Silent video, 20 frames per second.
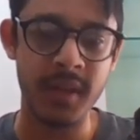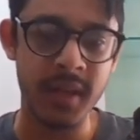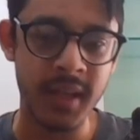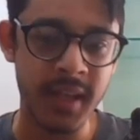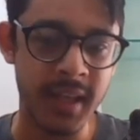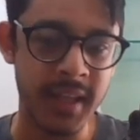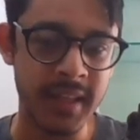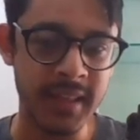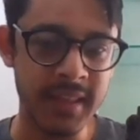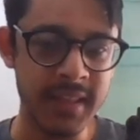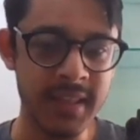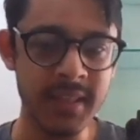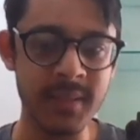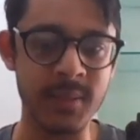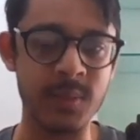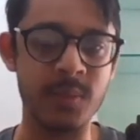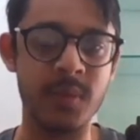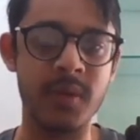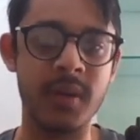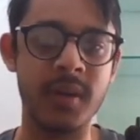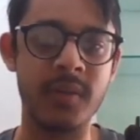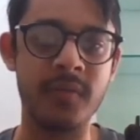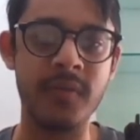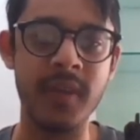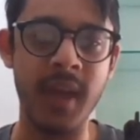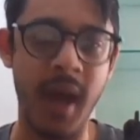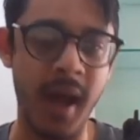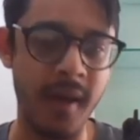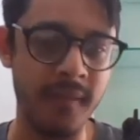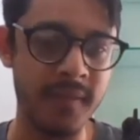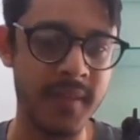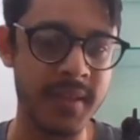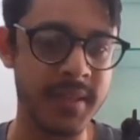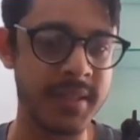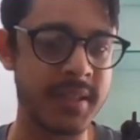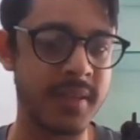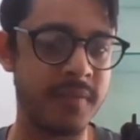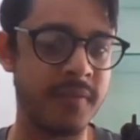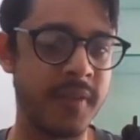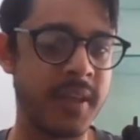In this word, we have the
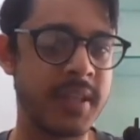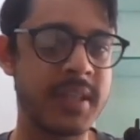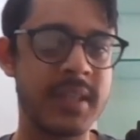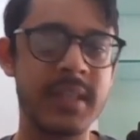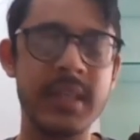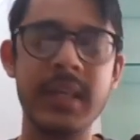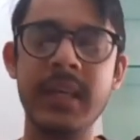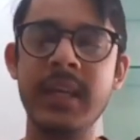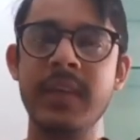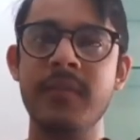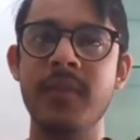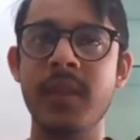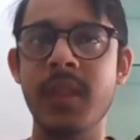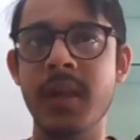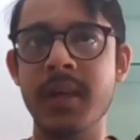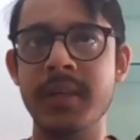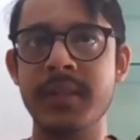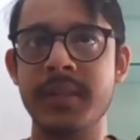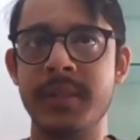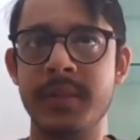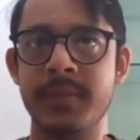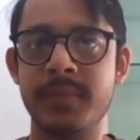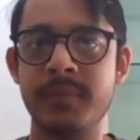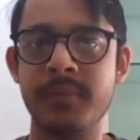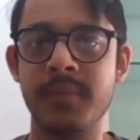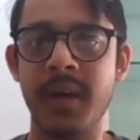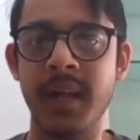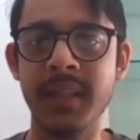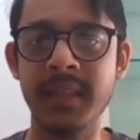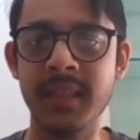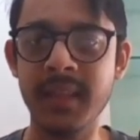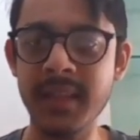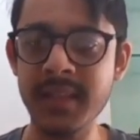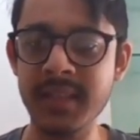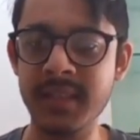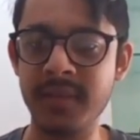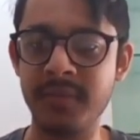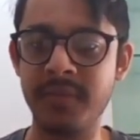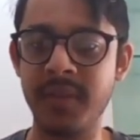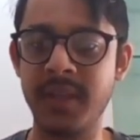suffix CD with us. And
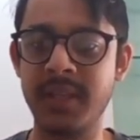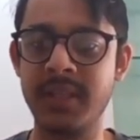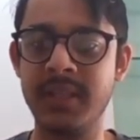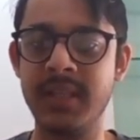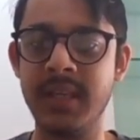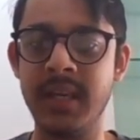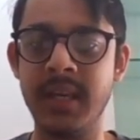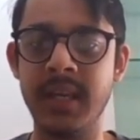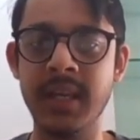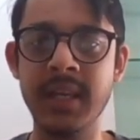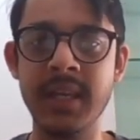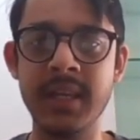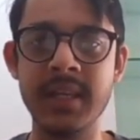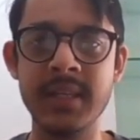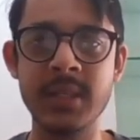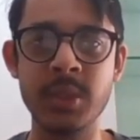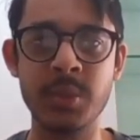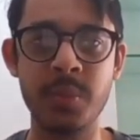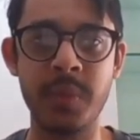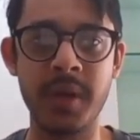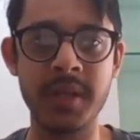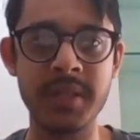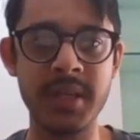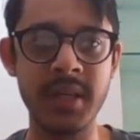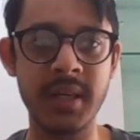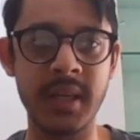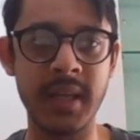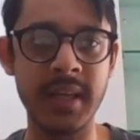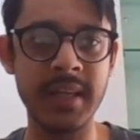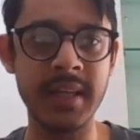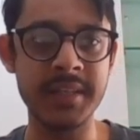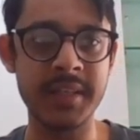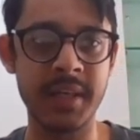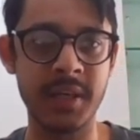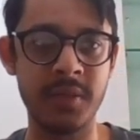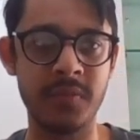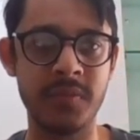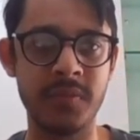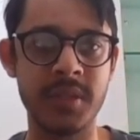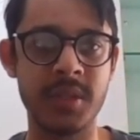this suffix CD is present
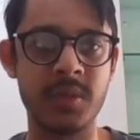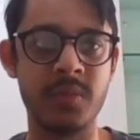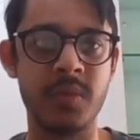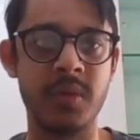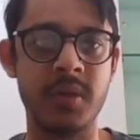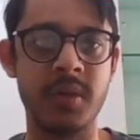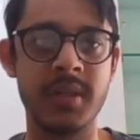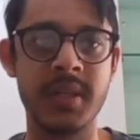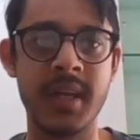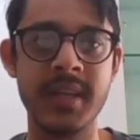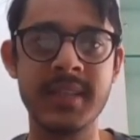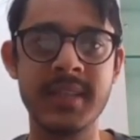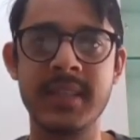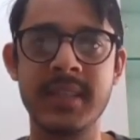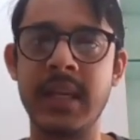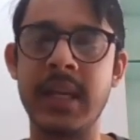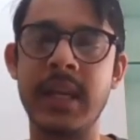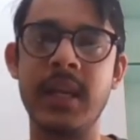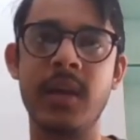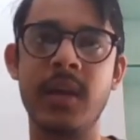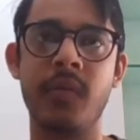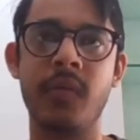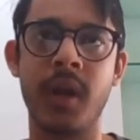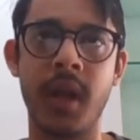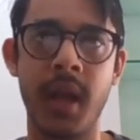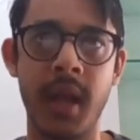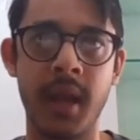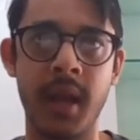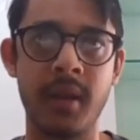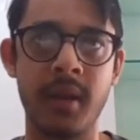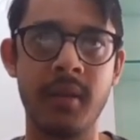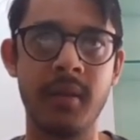inside of this words as CD over here.